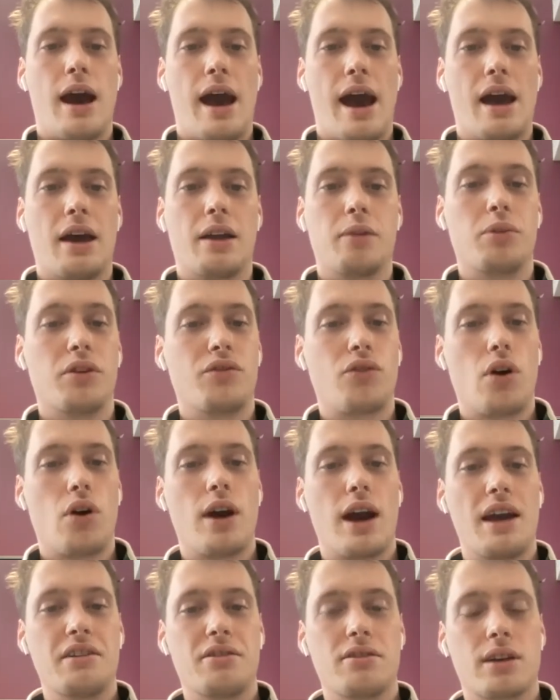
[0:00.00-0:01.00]
And
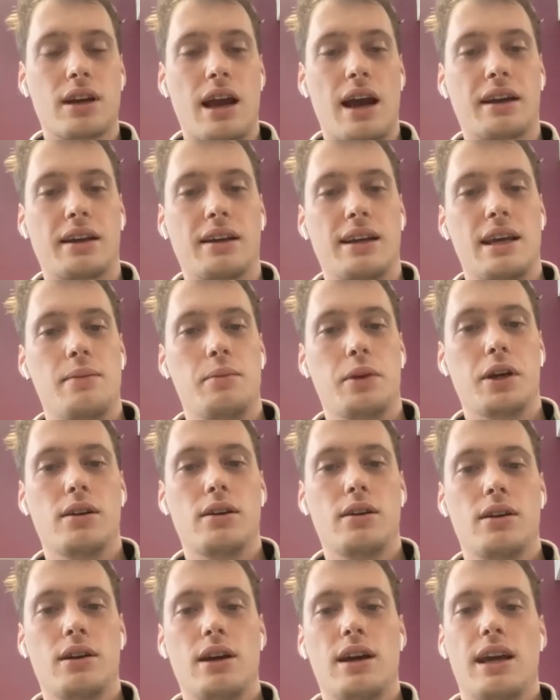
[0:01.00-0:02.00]
before entering
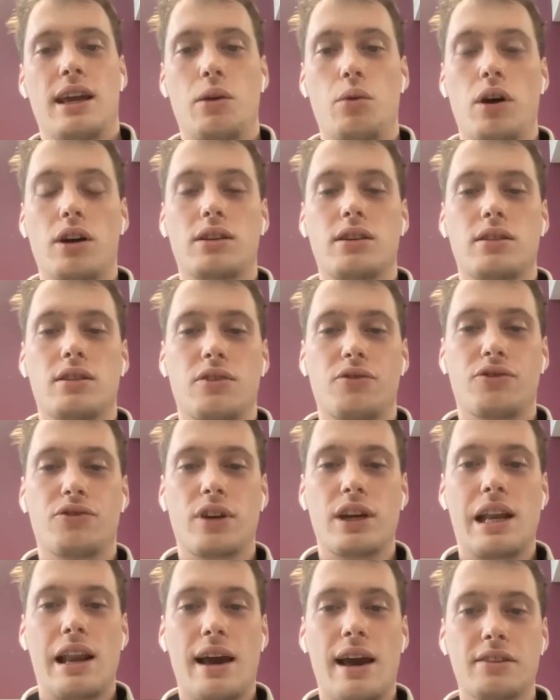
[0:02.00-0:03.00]
academia, he worked as a
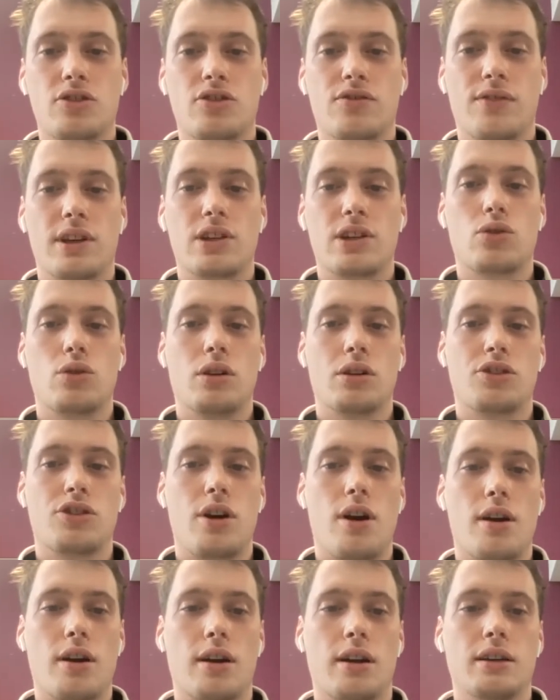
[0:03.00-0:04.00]
freelance visual
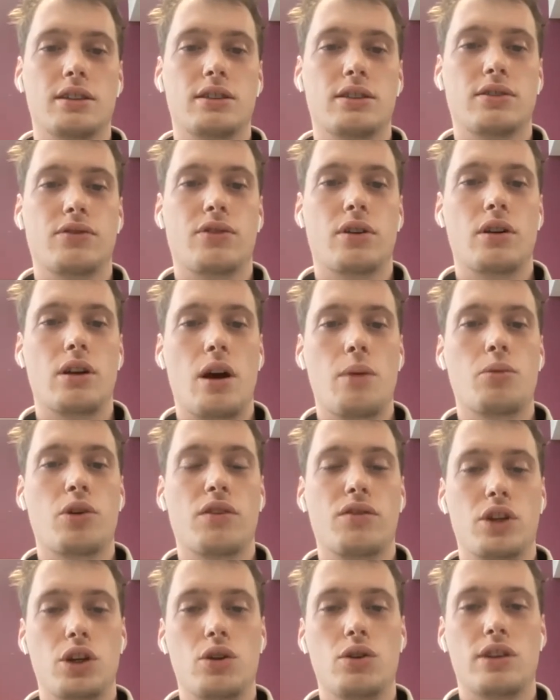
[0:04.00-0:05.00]
journalist for a number
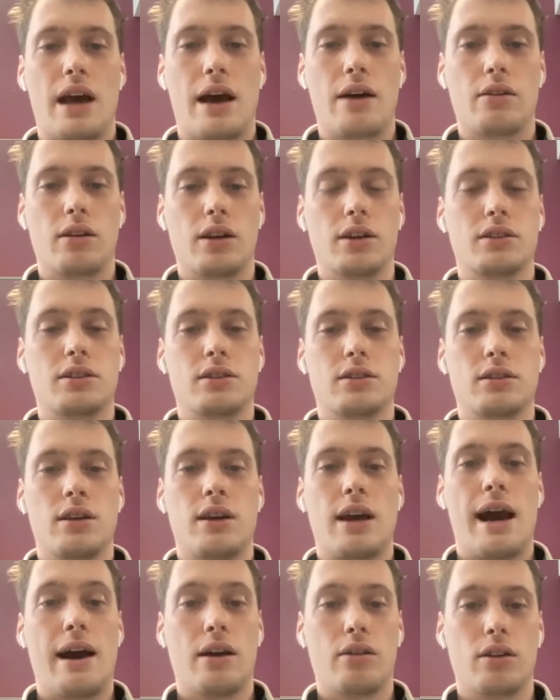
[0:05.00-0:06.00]
of news
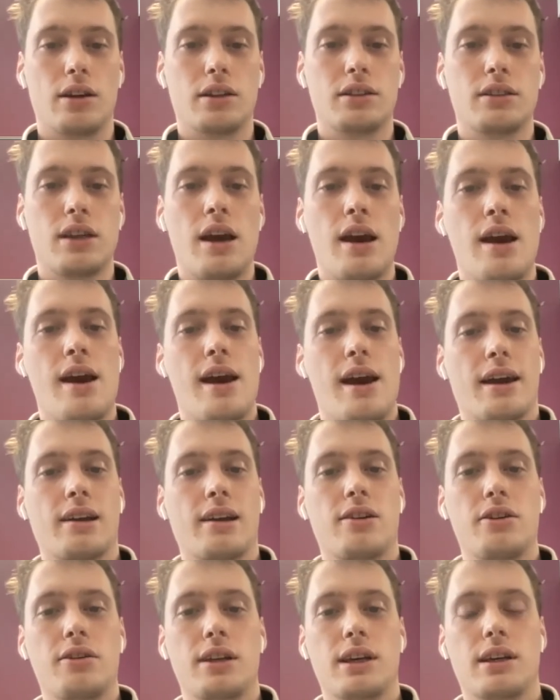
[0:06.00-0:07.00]
outlets,
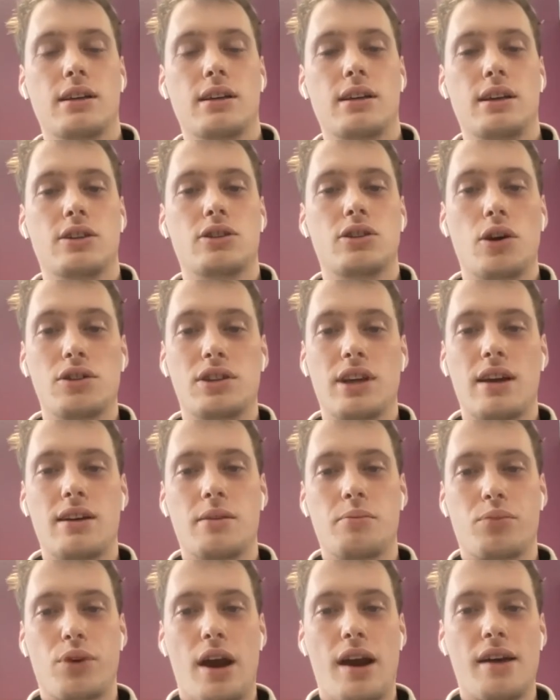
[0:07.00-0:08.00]
including the
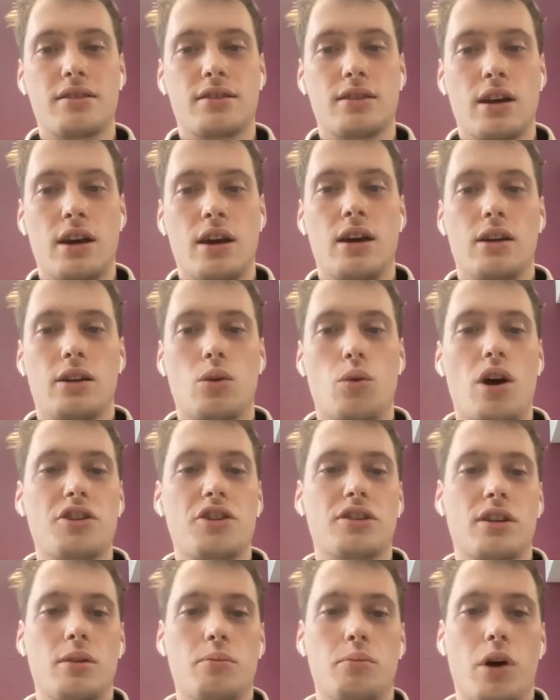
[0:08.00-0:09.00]
Associated Press, the
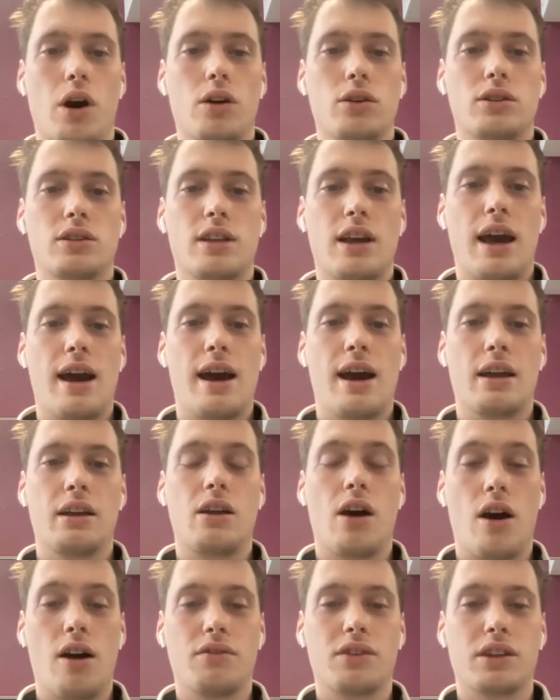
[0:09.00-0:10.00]
Washington Post, and
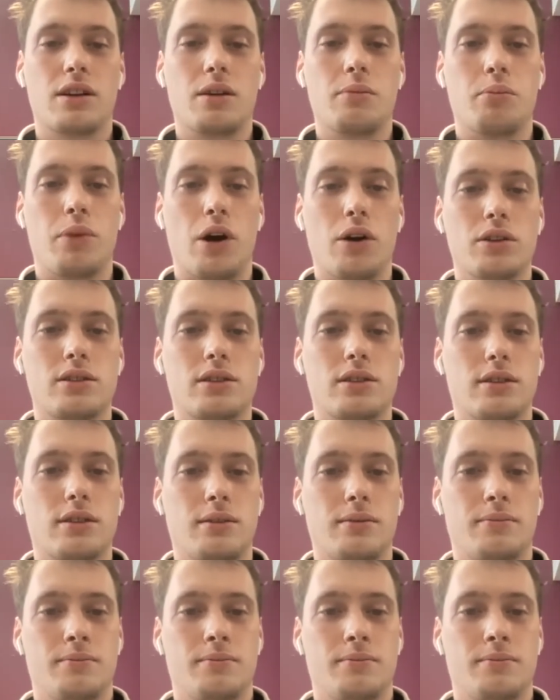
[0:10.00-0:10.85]
the Huffington Post.